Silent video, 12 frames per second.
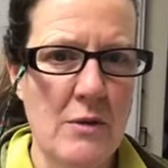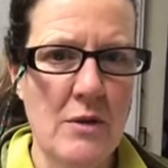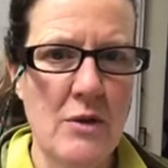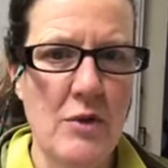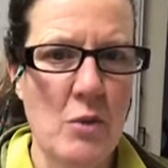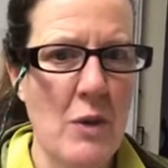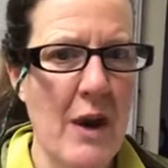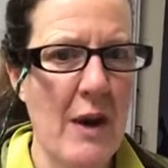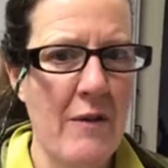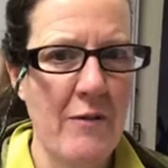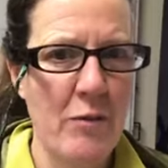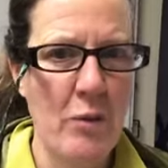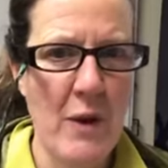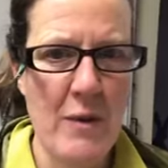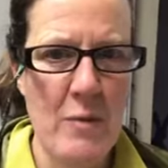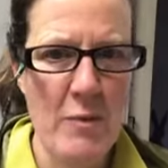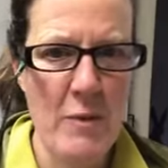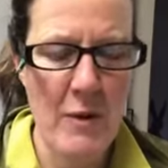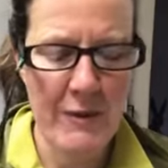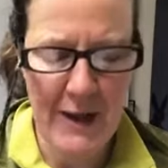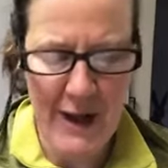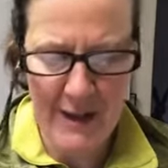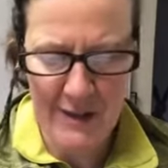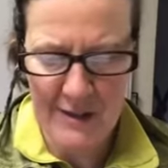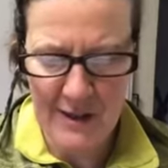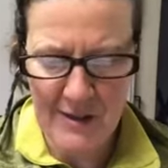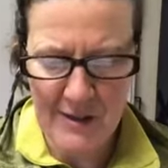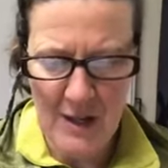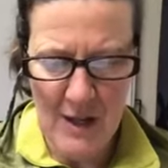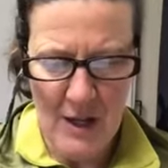to somewhere where the puppy won't get access,